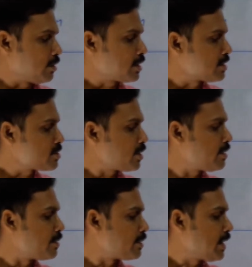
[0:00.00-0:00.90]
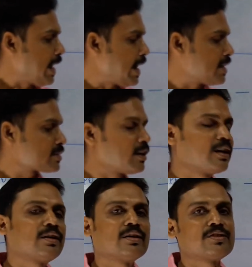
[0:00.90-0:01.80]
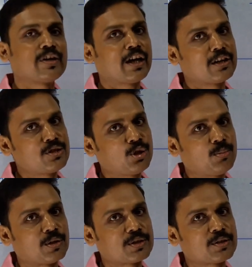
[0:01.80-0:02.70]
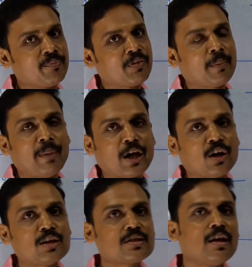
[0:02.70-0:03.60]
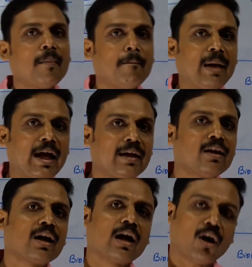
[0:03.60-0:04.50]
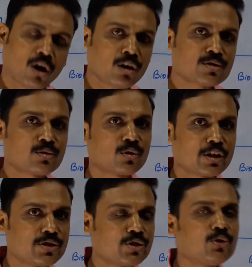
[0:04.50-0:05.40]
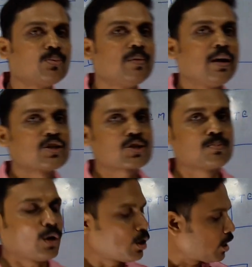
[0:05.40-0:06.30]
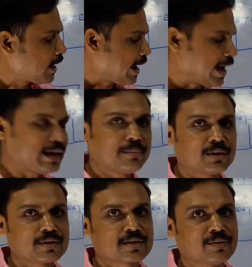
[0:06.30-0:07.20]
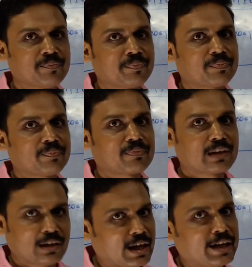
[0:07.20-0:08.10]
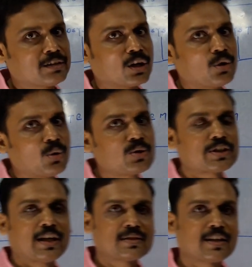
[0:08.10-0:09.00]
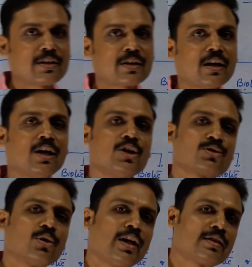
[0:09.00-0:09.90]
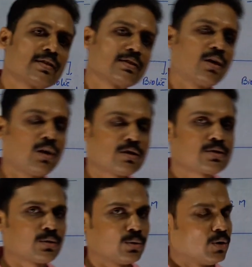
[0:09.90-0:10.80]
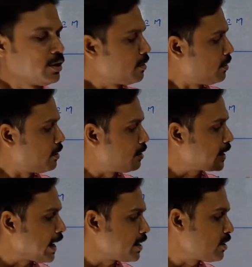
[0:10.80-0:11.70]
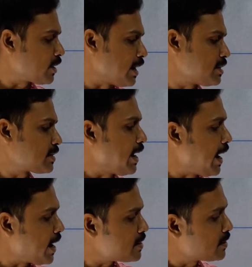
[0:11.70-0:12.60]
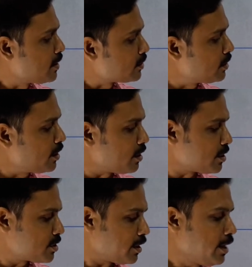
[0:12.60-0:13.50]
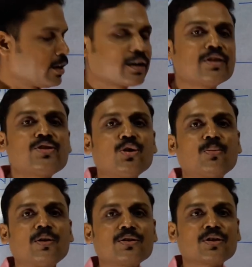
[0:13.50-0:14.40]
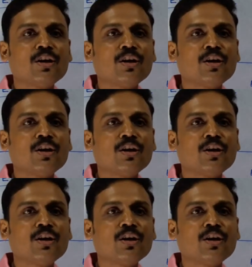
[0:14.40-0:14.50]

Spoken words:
considered as a tertiary consumers because man also consume small animals like the goats, etc. So it's also categorized as the tertiary consumers.